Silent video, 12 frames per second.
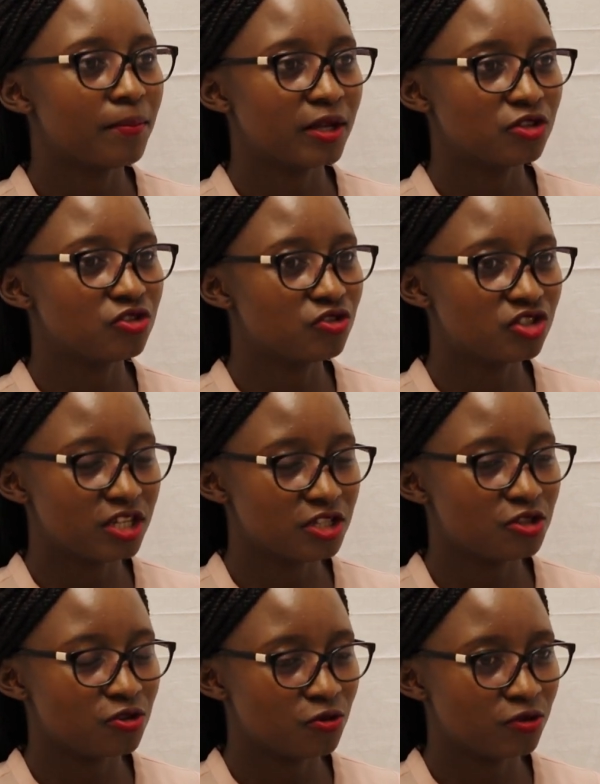but you
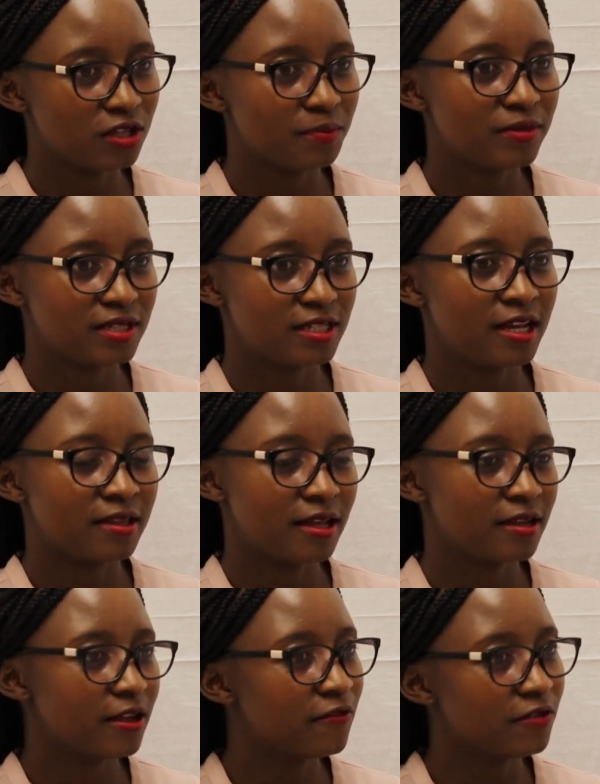just know deep inside
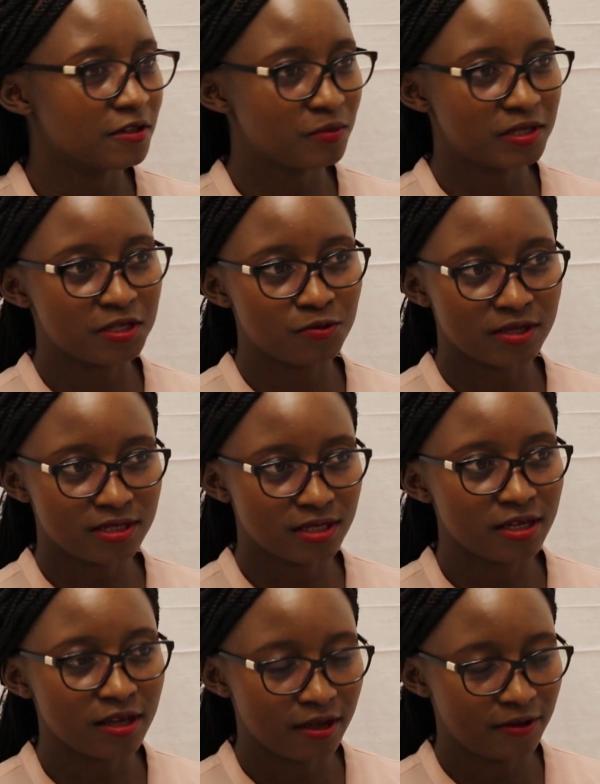that if this person was
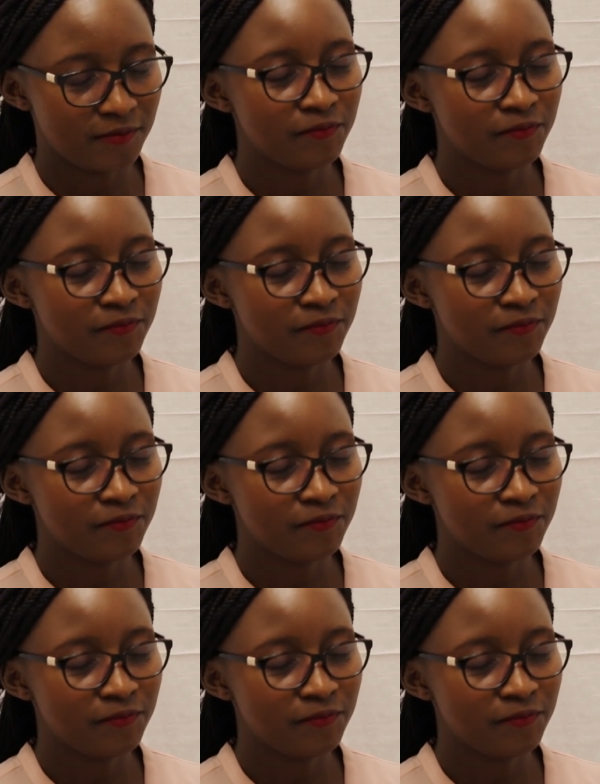here,